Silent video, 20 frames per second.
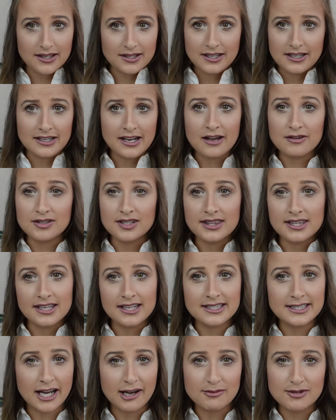and
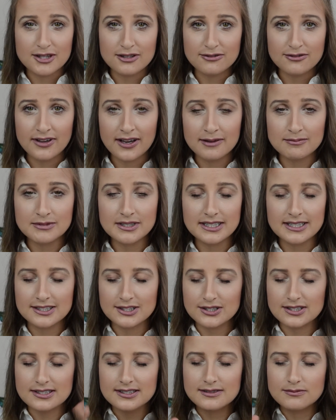everything, time with your family.
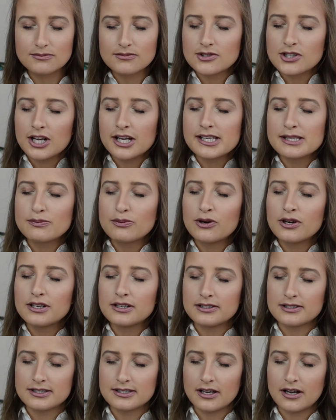Just transport
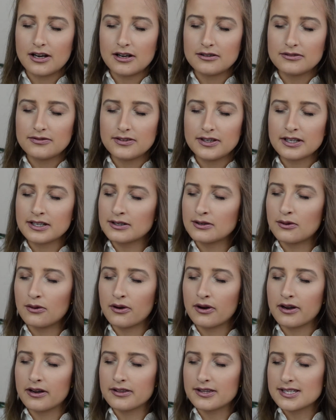yourself,
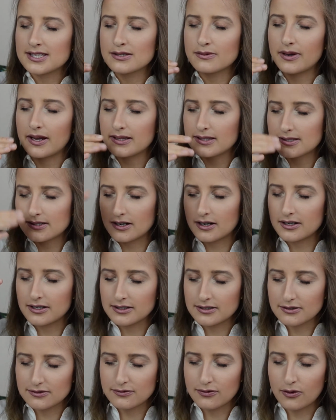ignore the sweat starting
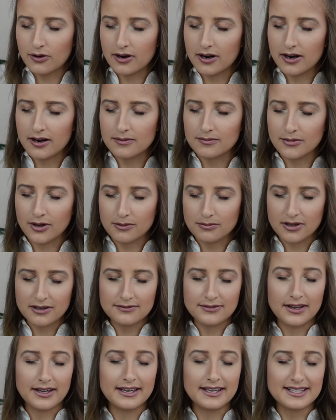to form on my
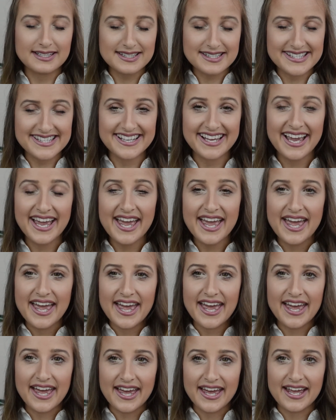face,
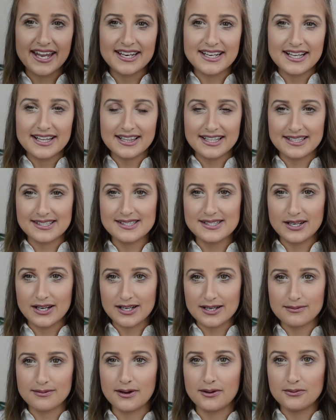and let's talk
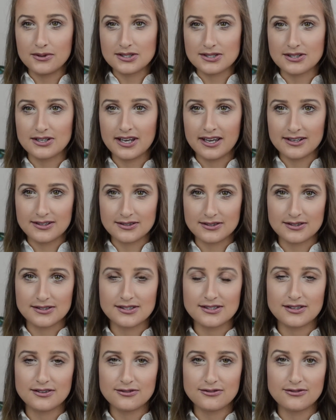about winter candles
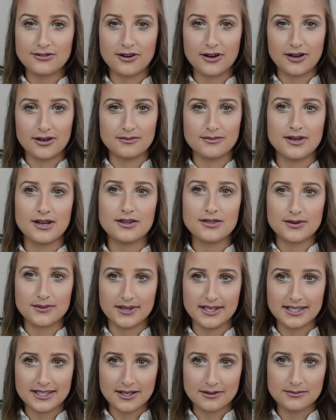from the
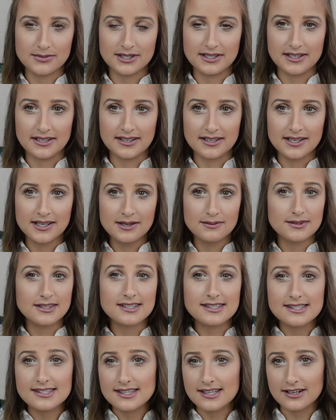White Company,
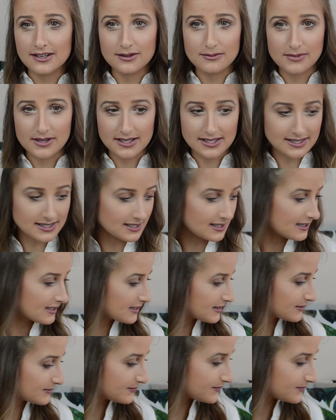because they're amazing.